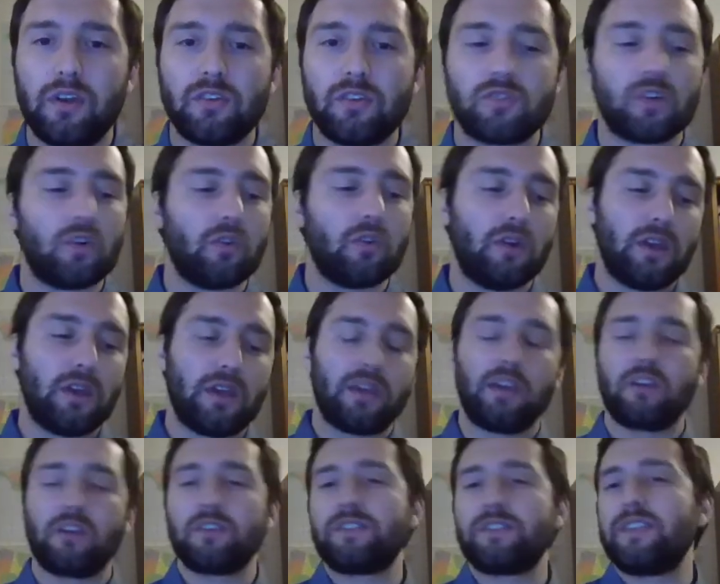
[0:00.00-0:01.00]
So
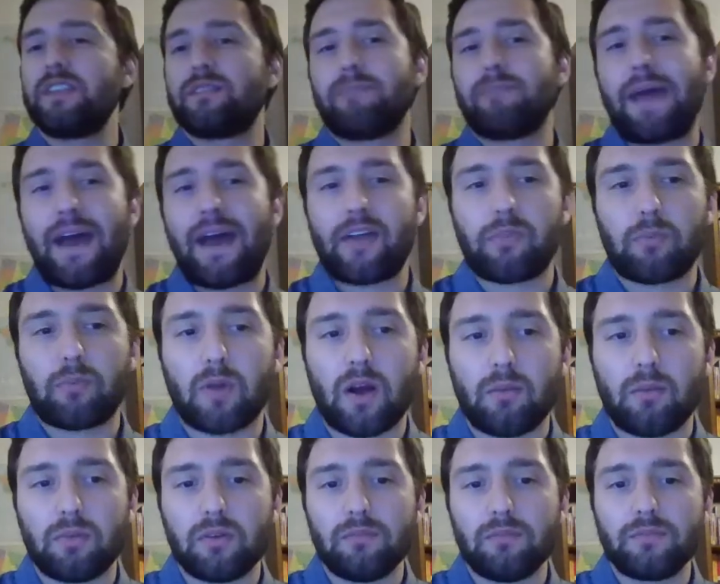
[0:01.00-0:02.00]
here's these math
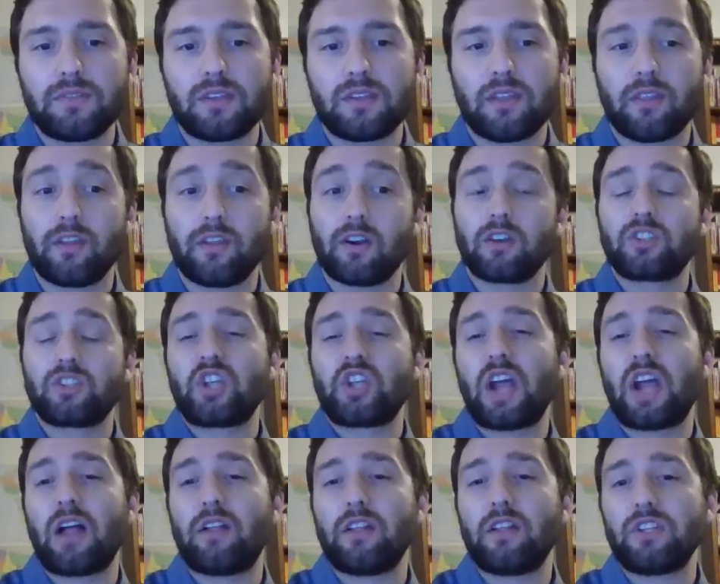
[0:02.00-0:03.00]
problems. They're
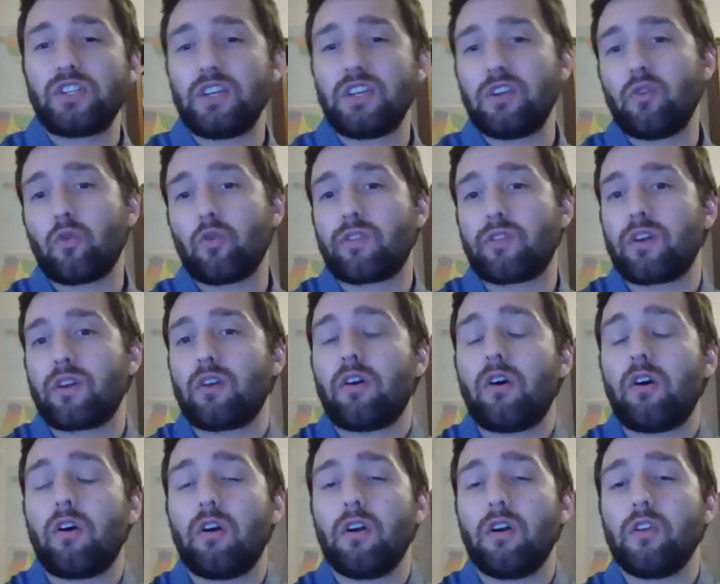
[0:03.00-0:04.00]
challenging or they're
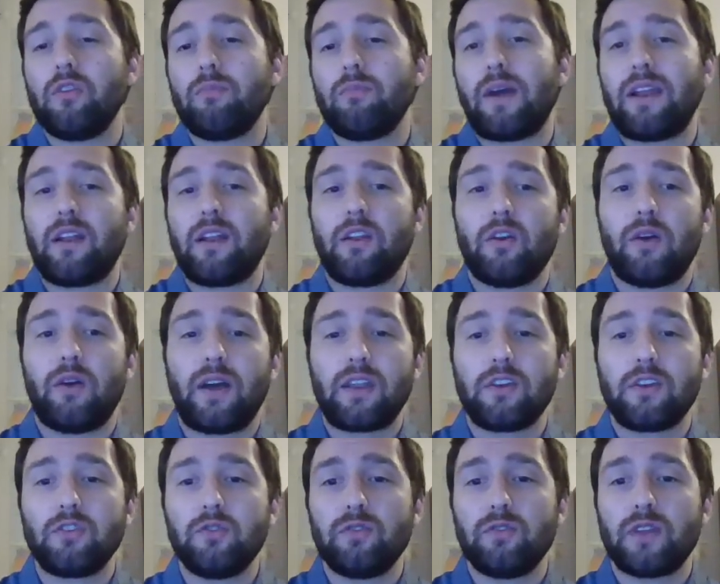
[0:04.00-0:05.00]
hard. You might not know how
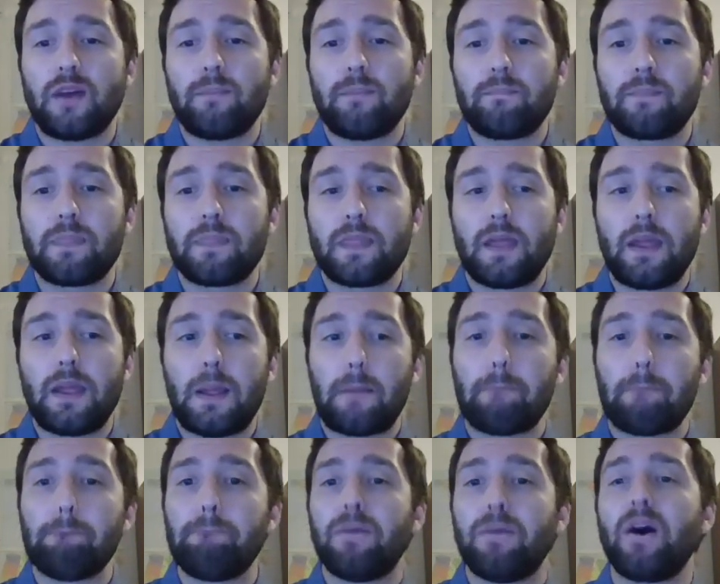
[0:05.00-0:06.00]
to do them,
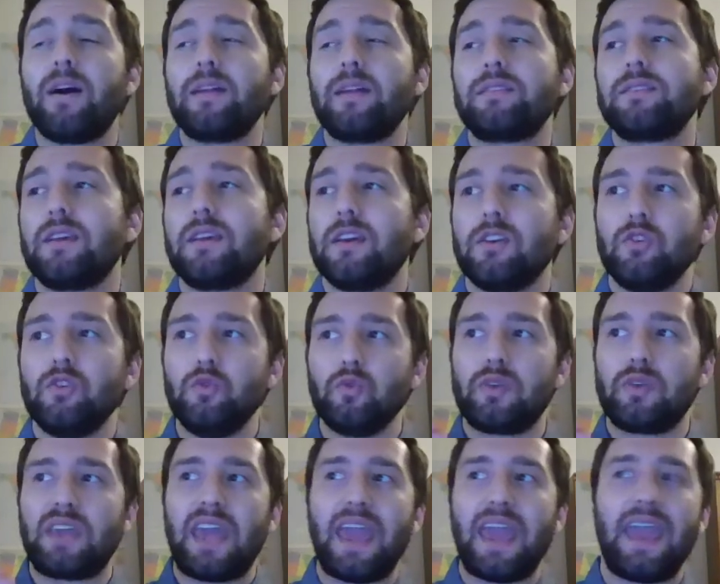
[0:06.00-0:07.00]
but you
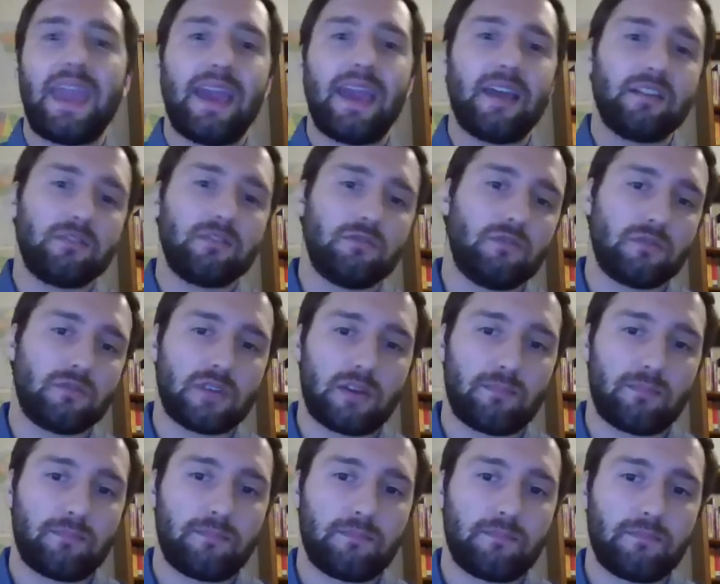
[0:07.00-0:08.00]
can do them,